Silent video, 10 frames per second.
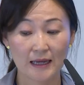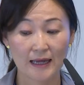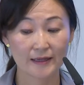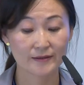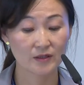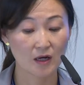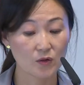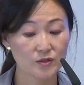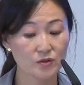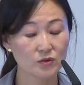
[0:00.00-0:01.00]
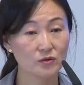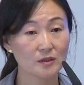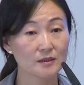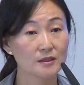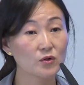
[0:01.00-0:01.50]
and
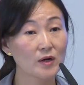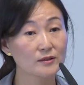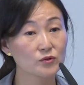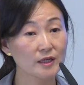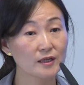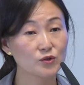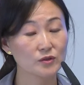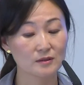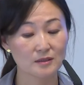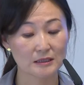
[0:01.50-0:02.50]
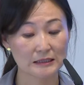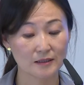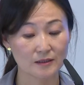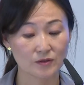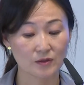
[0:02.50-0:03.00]
also no annotation is
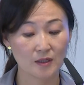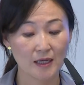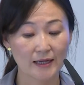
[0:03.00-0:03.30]
needed,